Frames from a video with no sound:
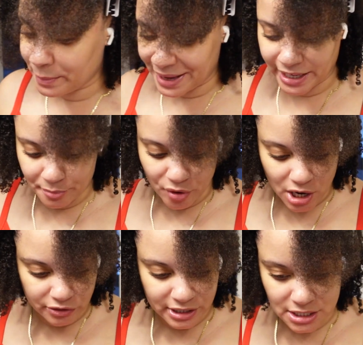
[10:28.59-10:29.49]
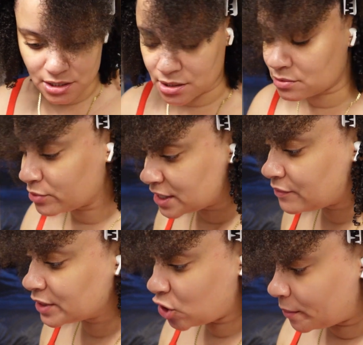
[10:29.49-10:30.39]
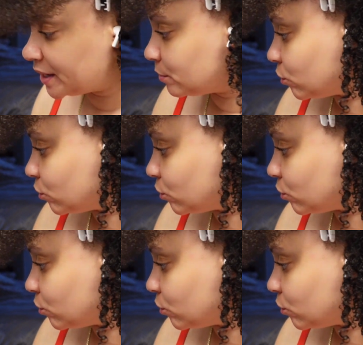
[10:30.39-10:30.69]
making progress. We definitely are making